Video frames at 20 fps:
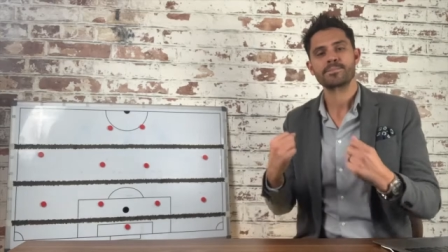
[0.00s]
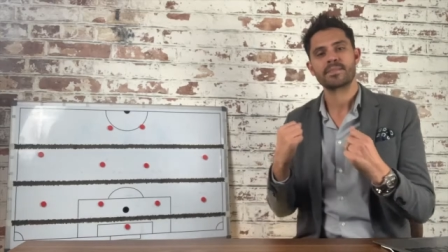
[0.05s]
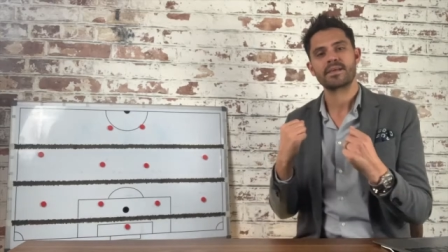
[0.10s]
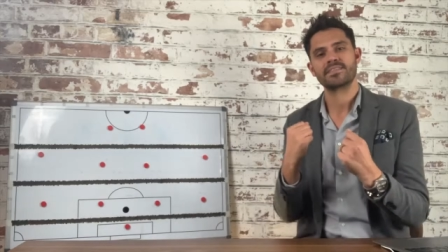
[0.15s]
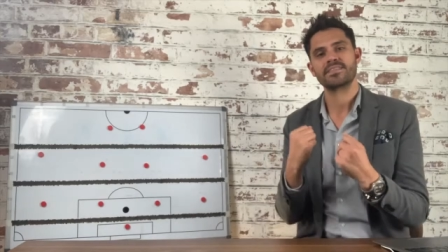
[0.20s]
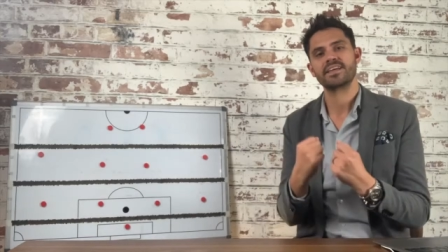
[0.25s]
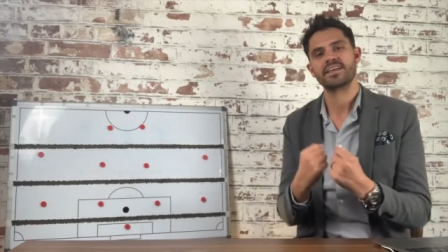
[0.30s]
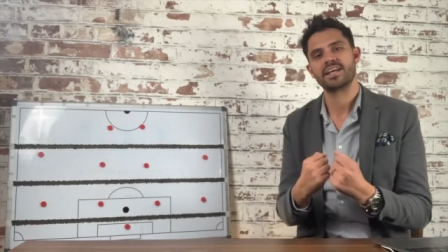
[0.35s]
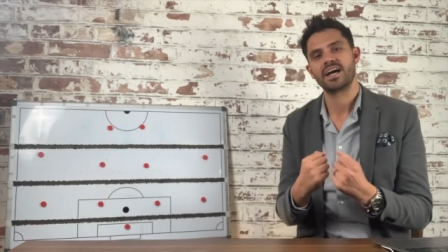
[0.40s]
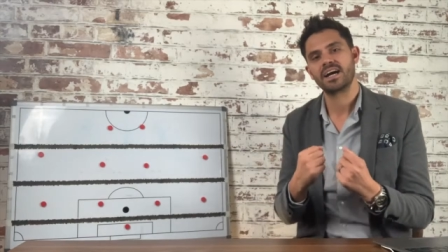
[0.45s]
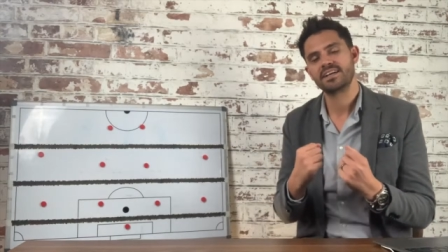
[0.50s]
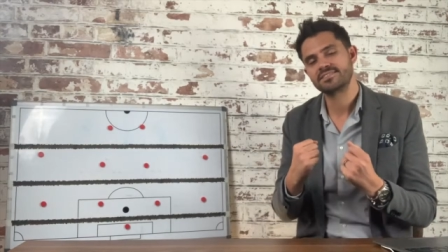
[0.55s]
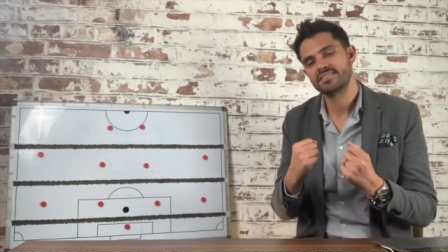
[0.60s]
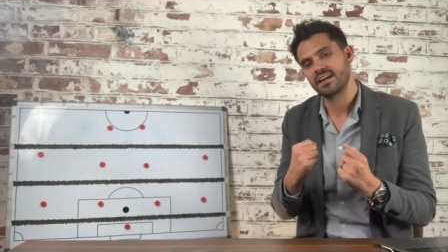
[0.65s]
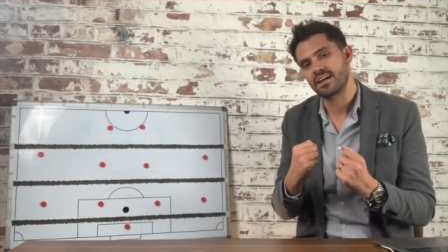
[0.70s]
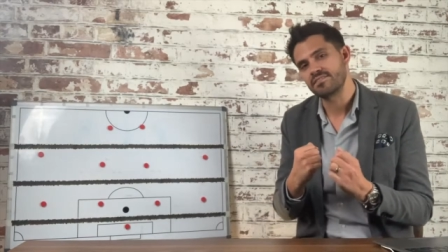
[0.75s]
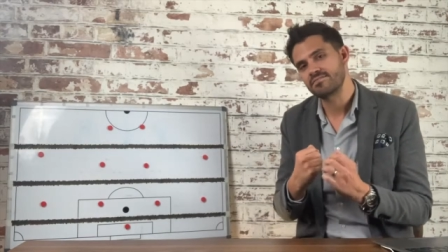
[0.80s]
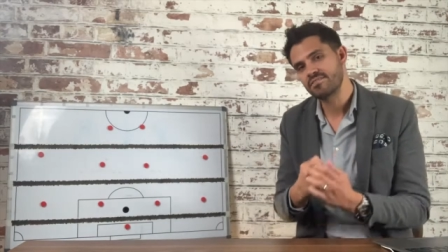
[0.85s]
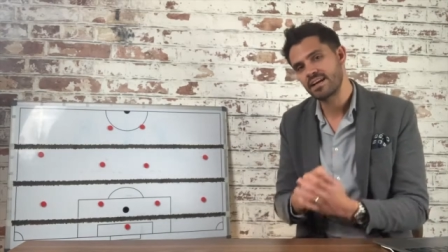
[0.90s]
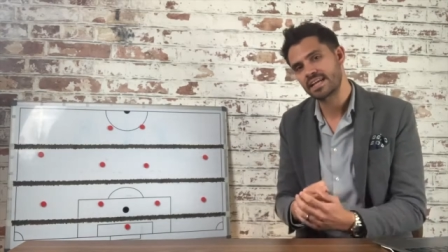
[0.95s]
that are
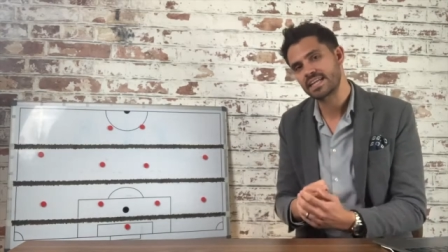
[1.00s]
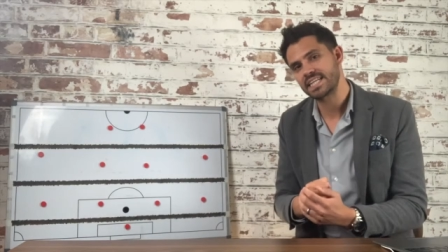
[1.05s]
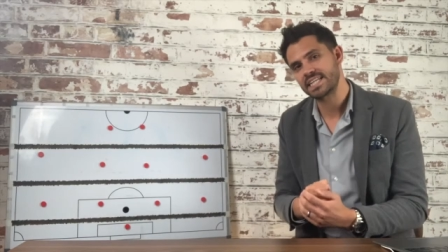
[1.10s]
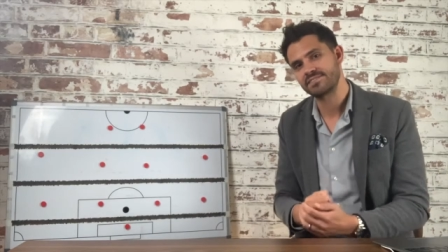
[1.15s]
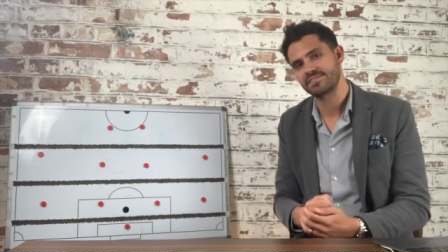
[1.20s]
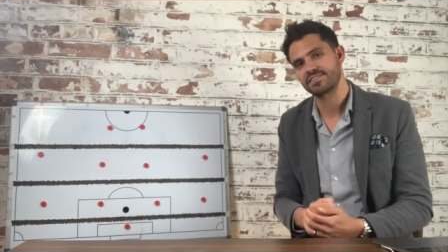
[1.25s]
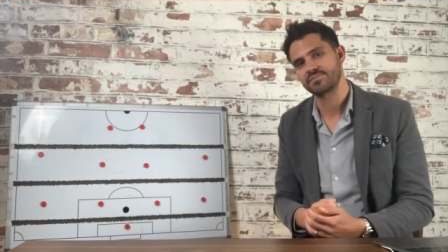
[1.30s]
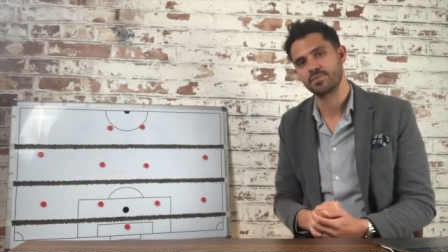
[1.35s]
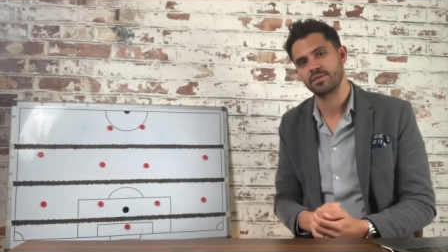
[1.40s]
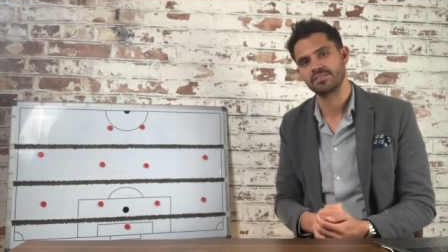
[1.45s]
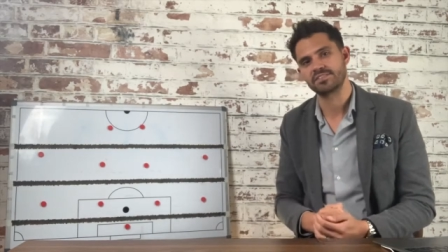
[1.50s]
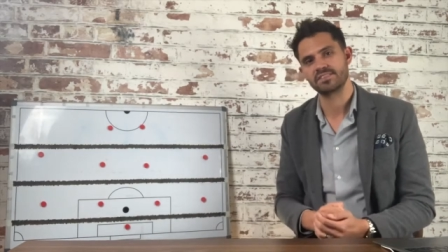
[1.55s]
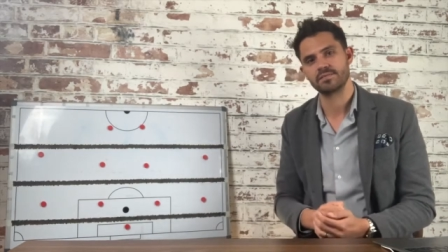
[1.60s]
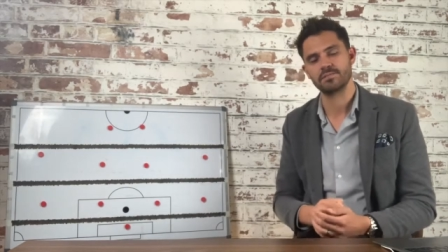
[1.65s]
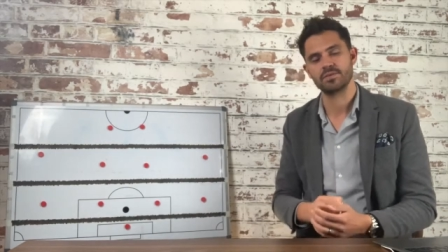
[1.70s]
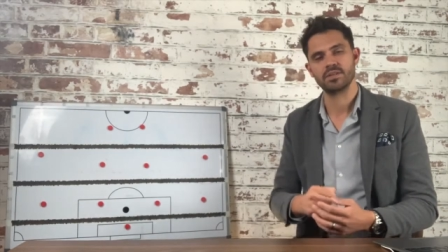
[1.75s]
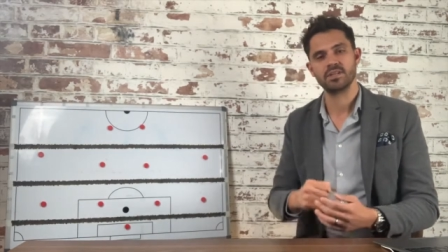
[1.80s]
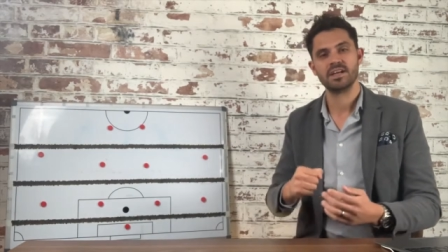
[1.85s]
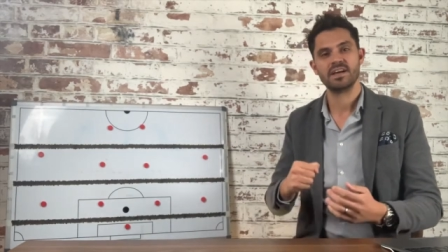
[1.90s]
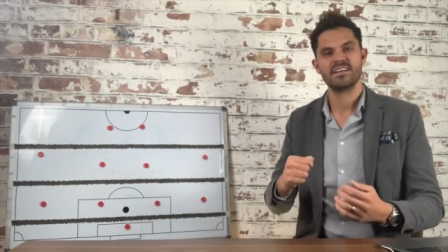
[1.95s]
directly
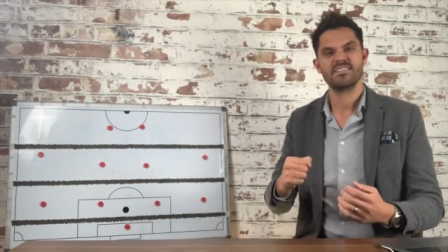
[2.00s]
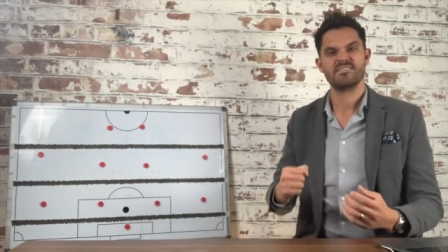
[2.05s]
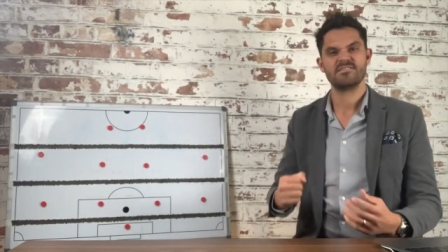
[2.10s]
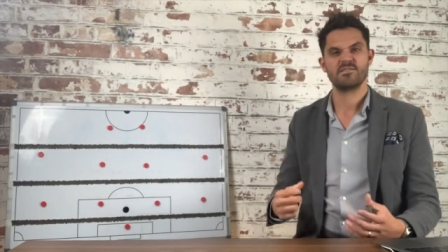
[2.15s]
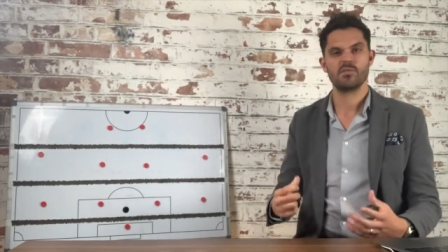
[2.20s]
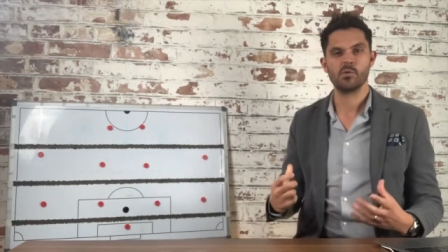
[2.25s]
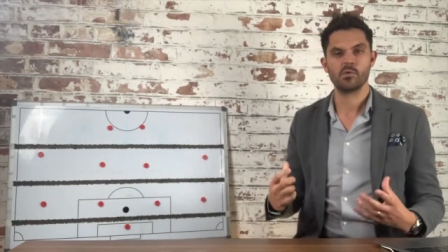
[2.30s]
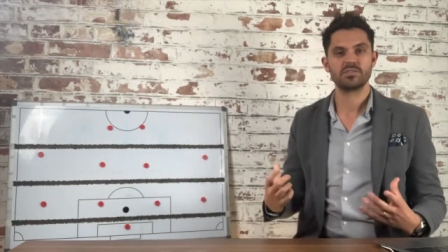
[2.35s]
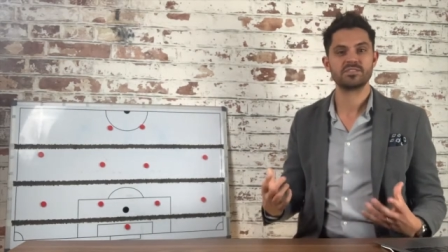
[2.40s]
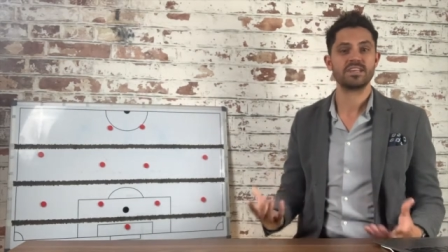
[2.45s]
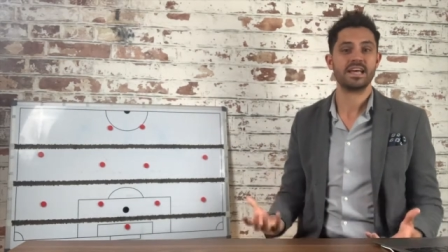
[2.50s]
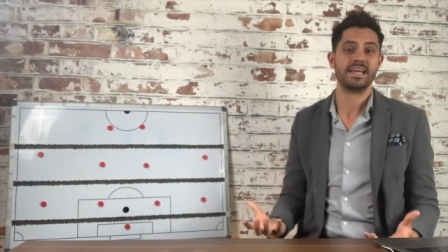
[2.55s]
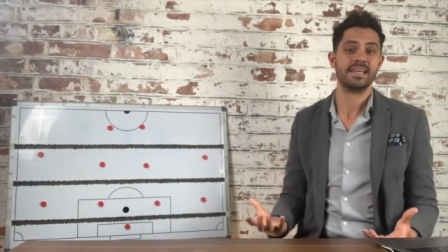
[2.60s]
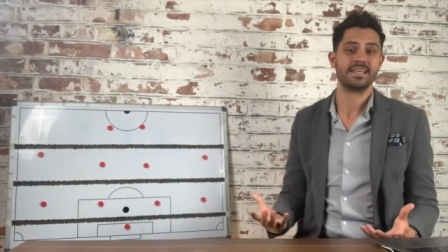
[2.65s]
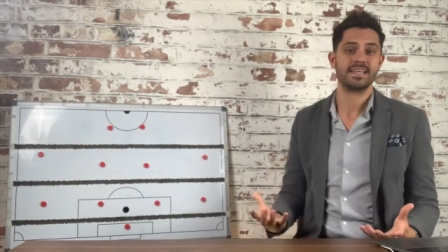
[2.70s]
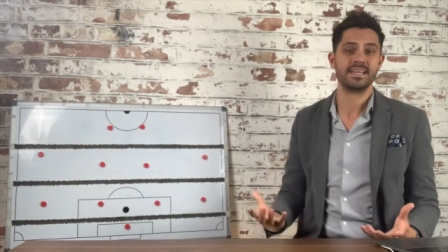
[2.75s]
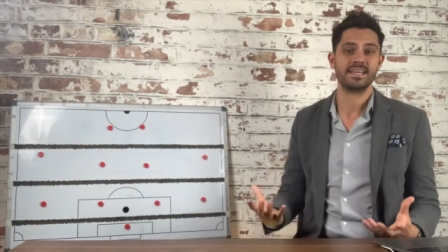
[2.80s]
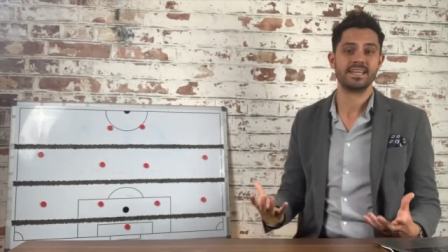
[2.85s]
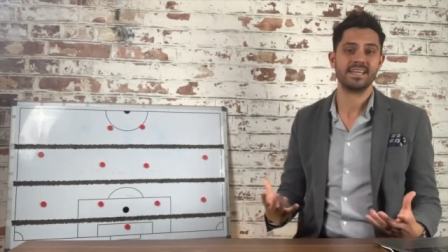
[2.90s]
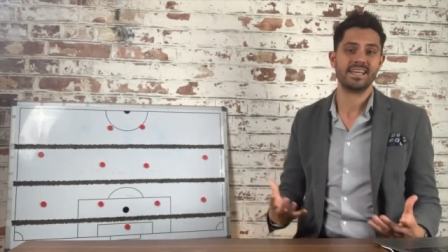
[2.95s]
responsible for
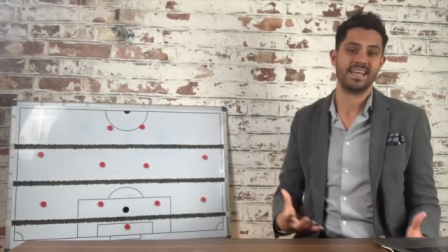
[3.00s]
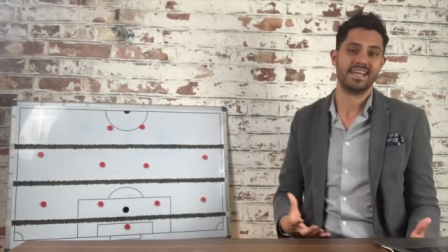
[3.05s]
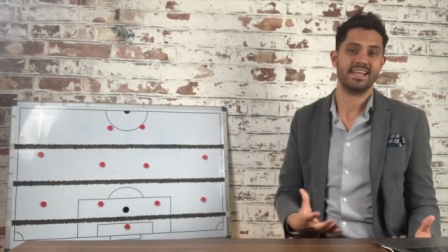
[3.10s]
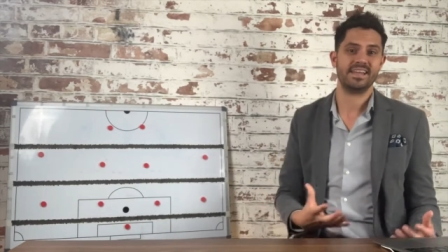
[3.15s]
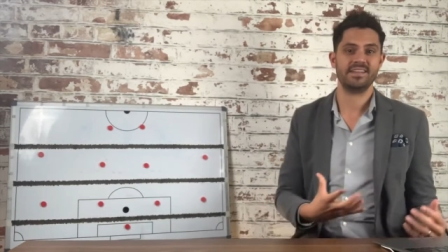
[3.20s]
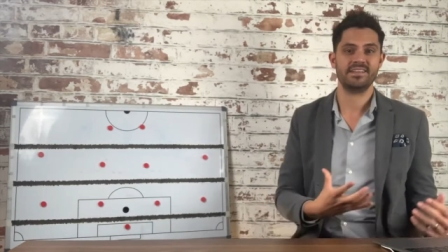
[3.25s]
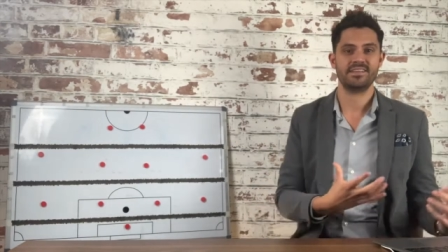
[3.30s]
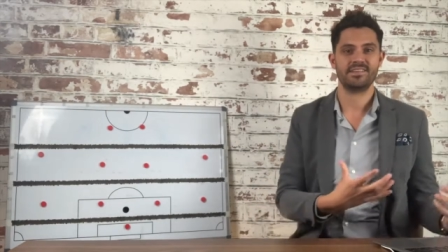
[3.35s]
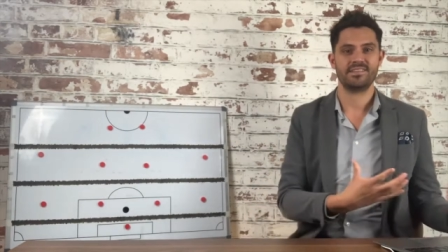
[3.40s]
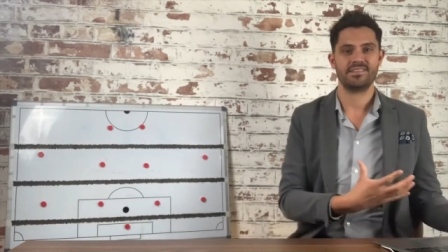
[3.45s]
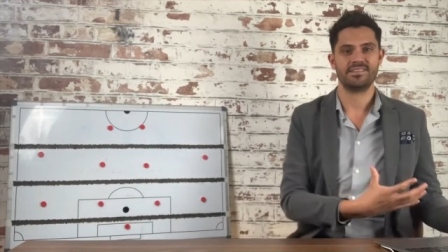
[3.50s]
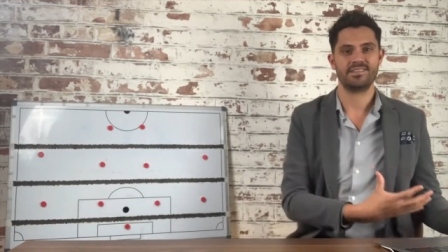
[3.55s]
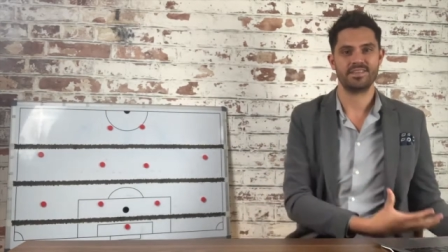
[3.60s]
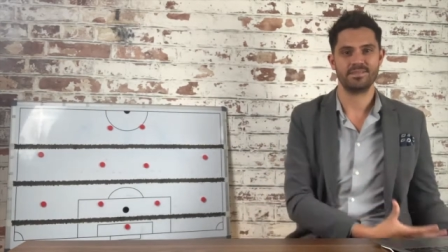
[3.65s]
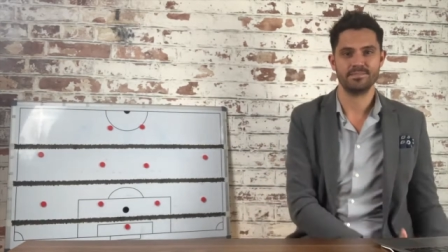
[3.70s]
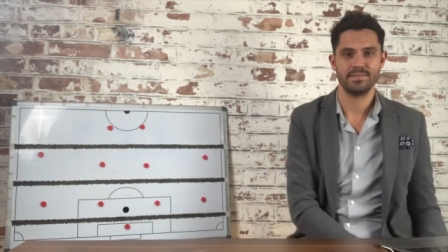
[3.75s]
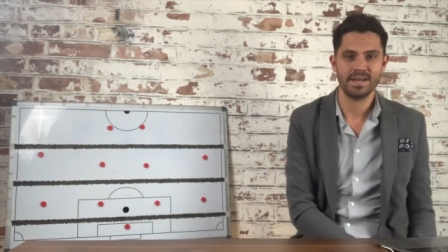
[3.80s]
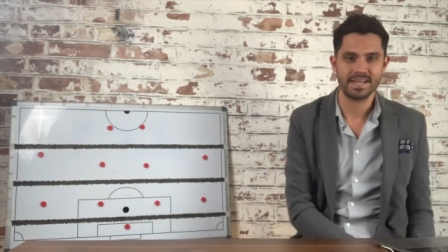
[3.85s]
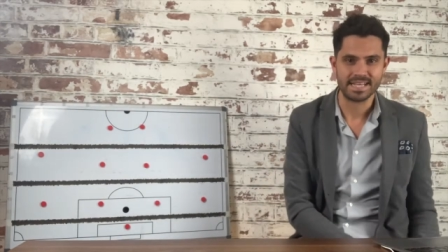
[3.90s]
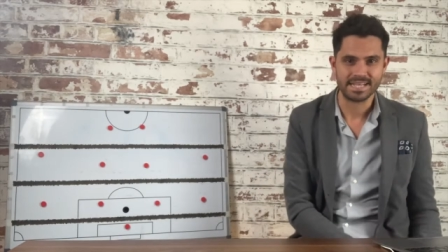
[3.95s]
taking in the
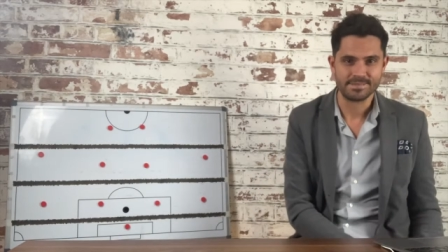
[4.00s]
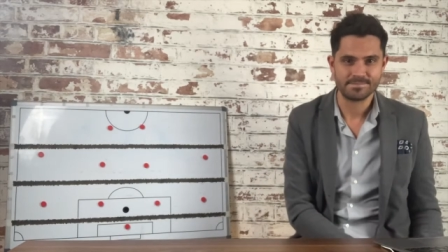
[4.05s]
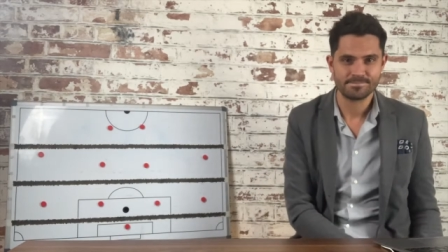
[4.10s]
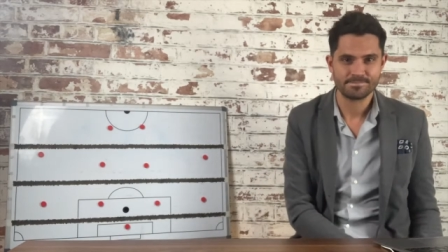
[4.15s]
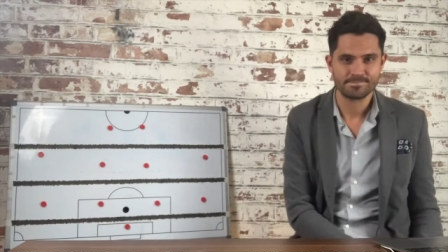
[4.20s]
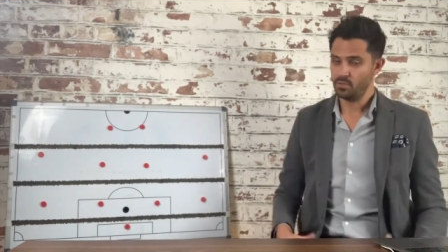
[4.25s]
money.